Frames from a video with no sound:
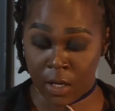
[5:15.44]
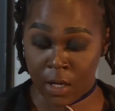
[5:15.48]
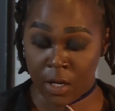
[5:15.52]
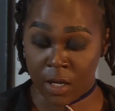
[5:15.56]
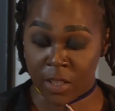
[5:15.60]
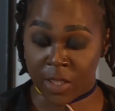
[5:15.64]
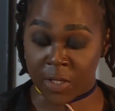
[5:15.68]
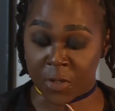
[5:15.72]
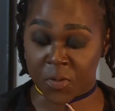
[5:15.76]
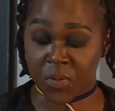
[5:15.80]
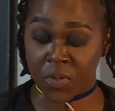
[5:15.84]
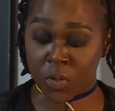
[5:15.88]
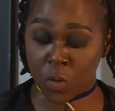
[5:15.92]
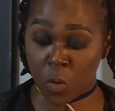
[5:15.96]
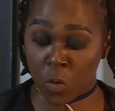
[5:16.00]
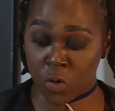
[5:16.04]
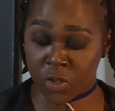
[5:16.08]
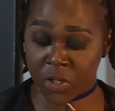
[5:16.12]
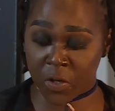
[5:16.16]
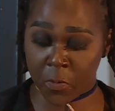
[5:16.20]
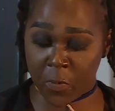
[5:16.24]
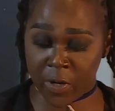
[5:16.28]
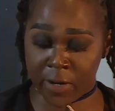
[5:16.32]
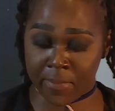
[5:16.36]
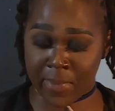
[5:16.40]
This was
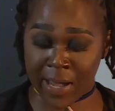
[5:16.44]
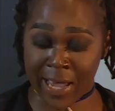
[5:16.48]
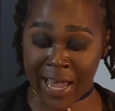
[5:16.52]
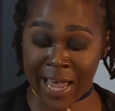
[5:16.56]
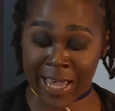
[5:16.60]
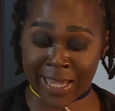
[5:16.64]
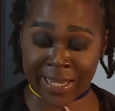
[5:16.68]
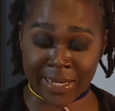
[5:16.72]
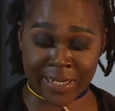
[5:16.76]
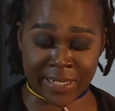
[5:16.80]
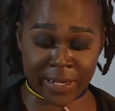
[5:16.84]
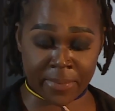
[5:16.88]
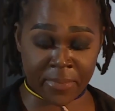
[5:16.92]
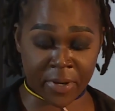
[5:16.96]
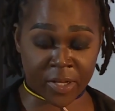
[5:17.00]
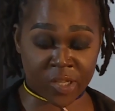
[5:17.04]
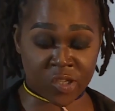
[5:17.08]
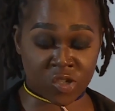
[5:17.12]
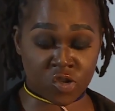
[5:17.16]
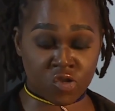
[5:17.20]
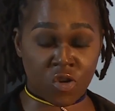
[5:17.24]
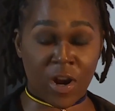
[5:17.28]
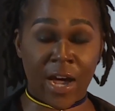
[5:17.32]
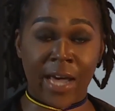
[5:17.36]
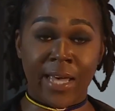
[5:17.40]
also when my academic
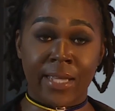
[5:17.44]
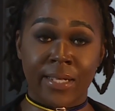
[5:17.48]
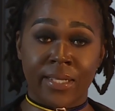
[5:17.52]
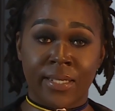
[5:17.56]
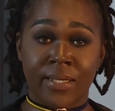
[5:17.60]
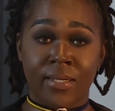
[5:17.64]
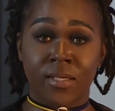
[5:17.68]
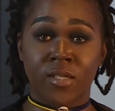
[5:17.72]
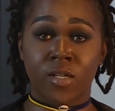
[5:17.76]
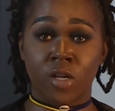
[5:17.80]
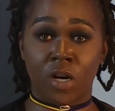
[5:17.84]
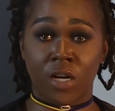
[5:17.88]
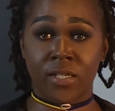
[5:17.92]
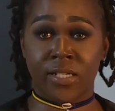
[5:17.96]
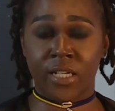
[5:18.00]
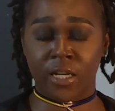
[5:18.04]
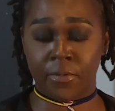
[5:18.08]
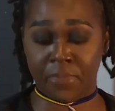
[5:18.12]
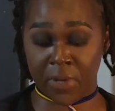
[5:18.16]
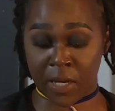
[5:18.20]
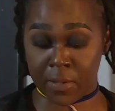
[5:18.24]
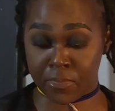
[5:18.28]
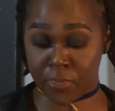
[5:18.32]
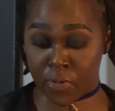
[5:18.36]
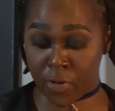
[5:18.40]
strides started
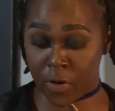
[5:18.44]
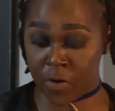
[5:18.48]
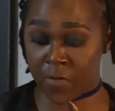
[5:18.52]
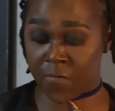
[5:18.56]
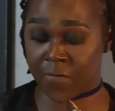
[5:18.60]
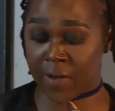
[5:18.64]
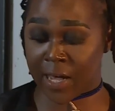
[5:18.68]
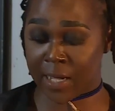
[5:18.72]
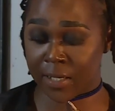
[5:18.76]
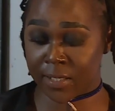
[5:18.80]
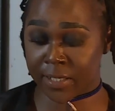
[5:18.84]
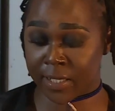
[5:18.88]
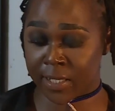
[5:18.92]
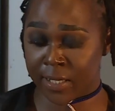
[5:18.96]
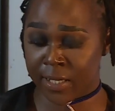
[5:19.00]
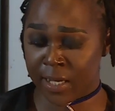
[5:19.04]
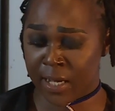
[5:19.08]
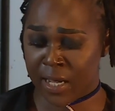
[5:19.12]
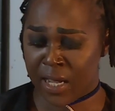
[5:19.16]
being profiled,